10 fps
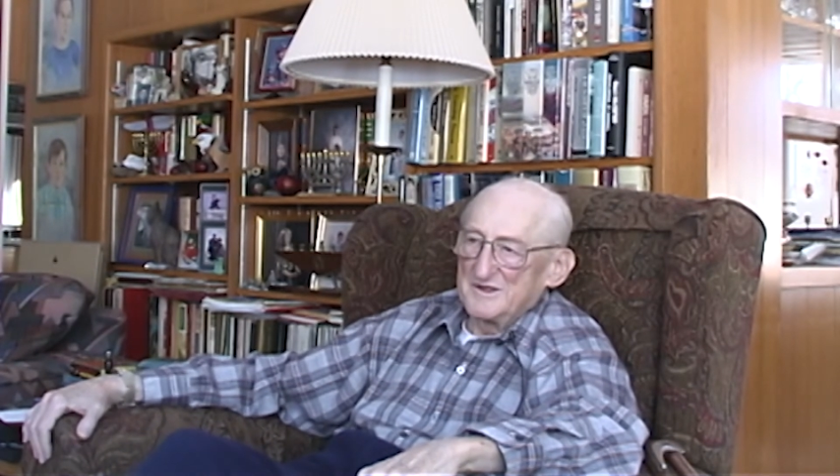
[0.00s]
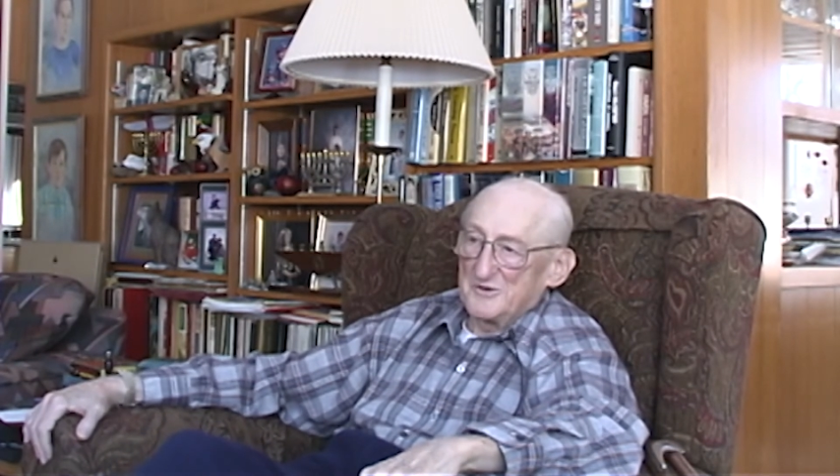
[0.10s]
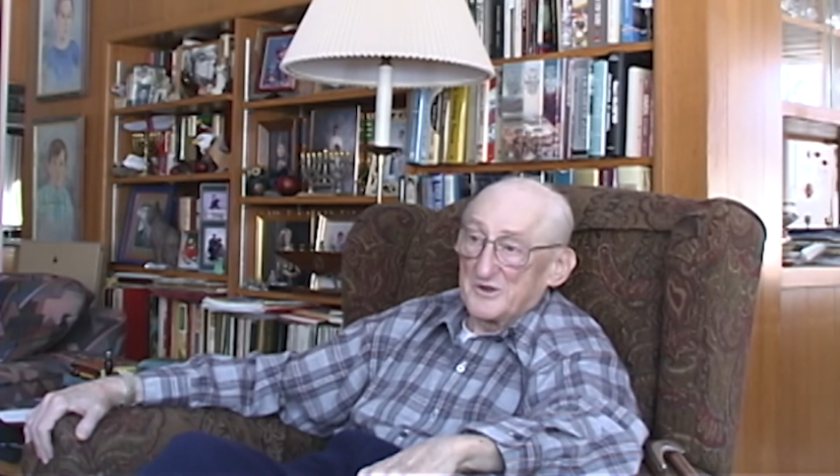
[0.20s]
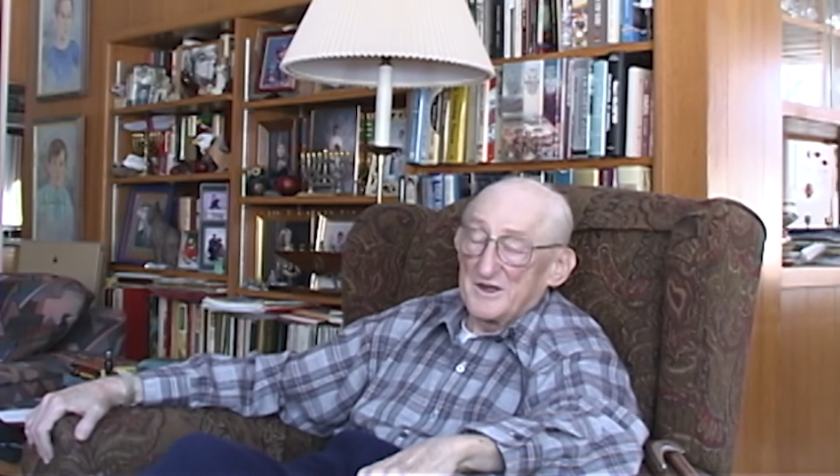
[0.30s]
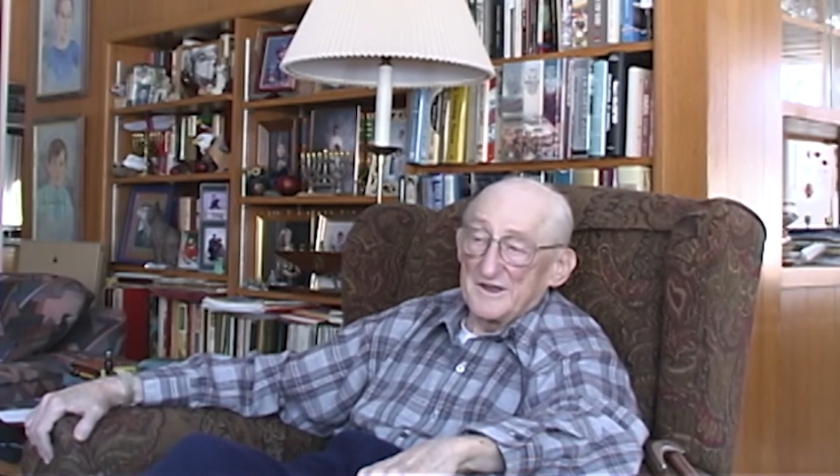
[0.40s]

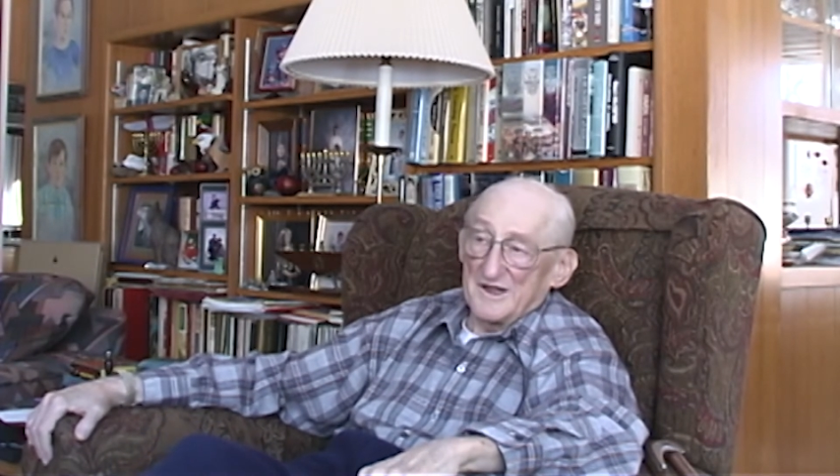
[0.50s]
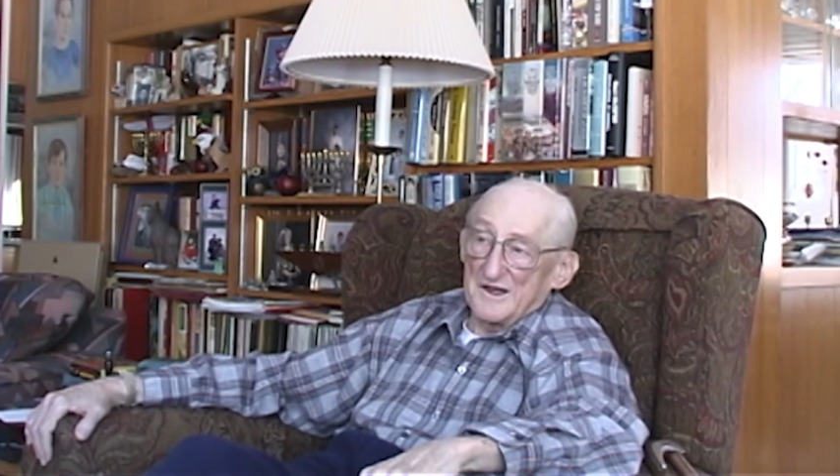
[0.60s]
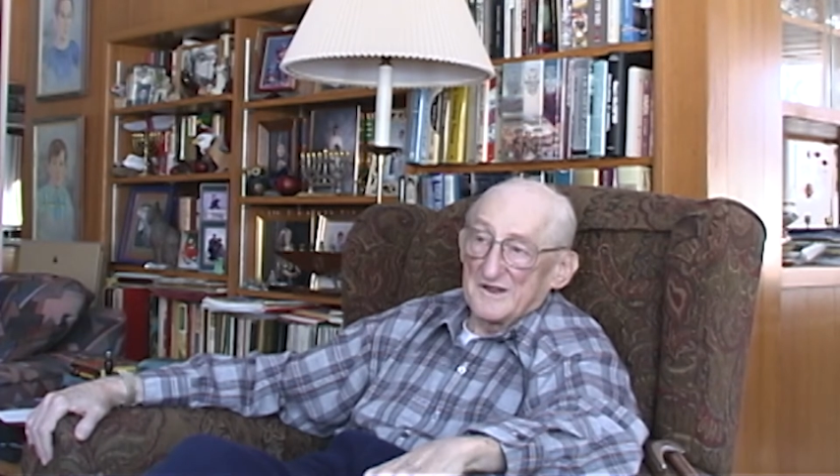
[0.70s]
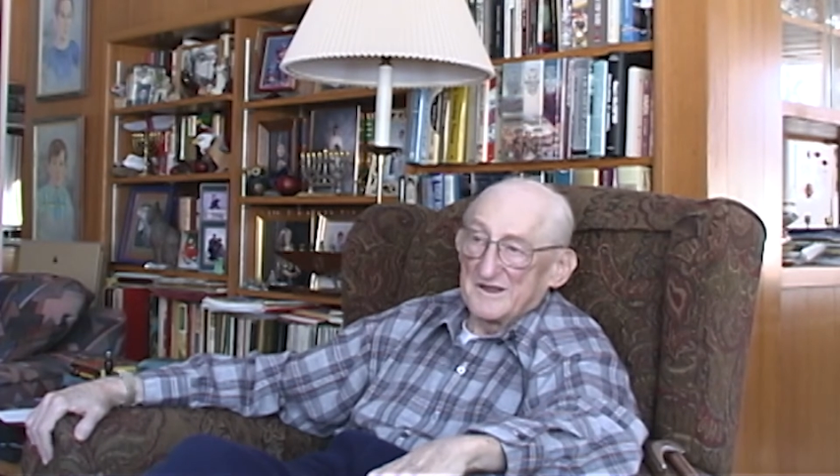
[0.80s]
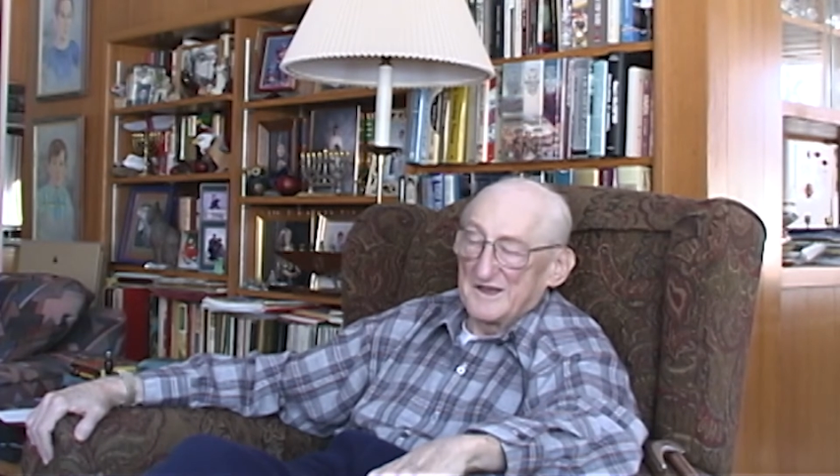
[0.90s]
or had gotten out
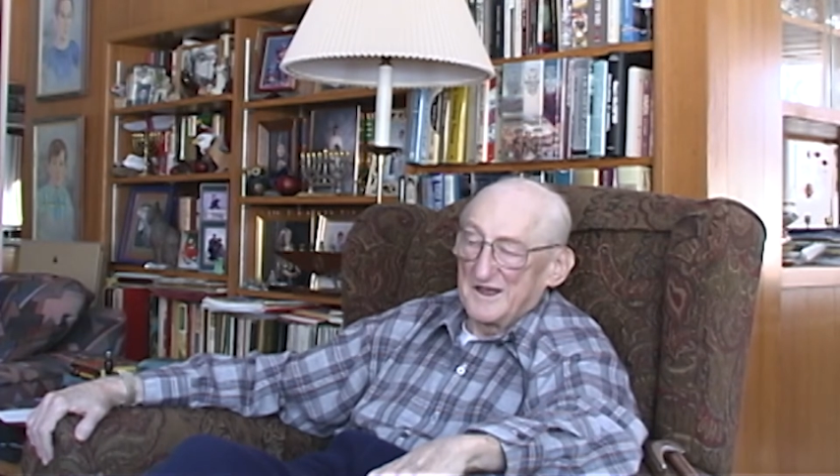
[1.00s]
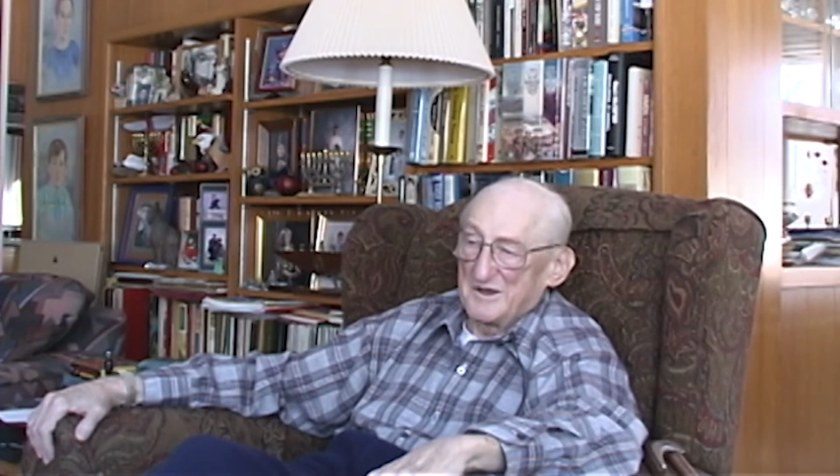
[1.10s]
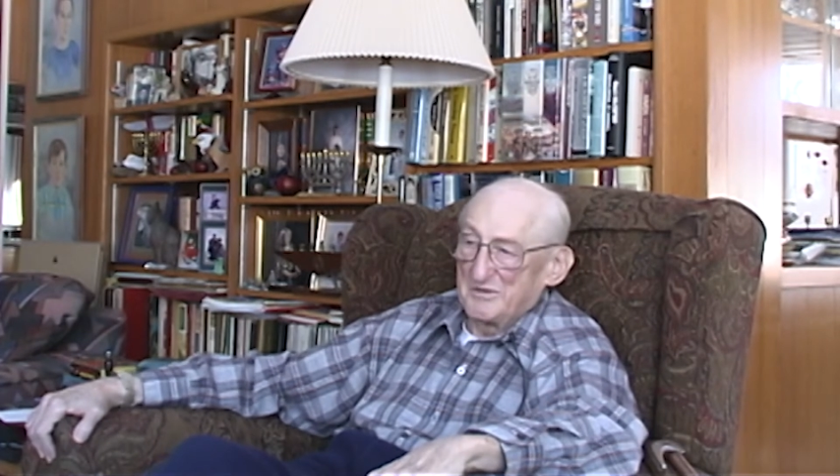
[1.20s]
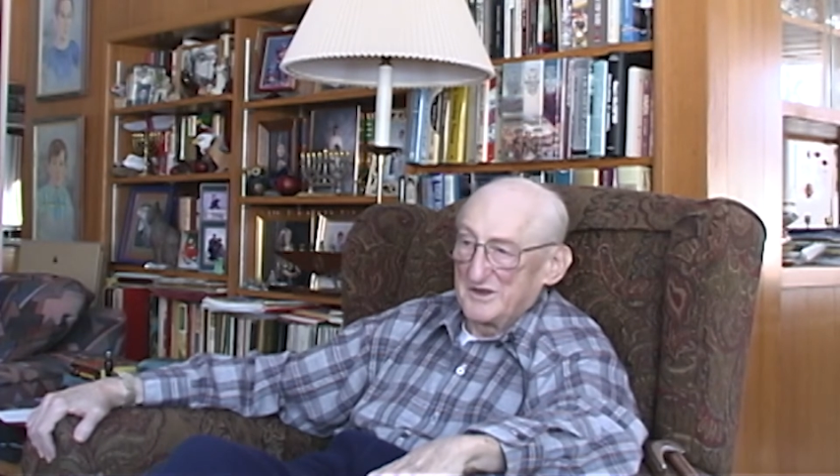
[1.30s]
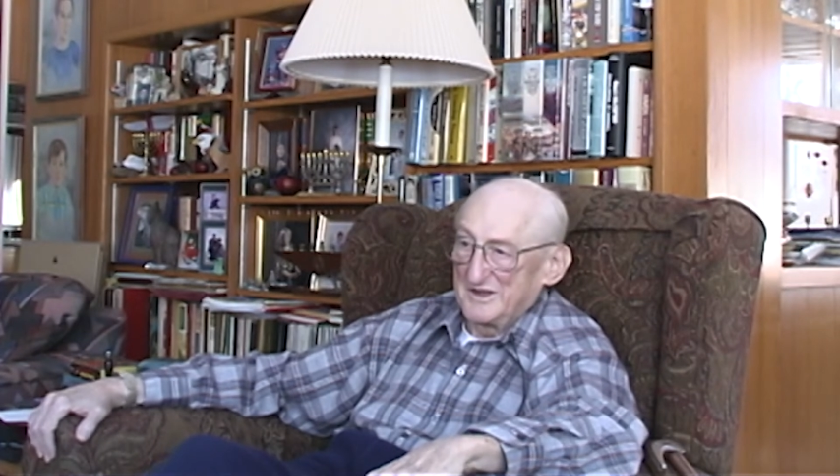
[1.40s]
of the camp,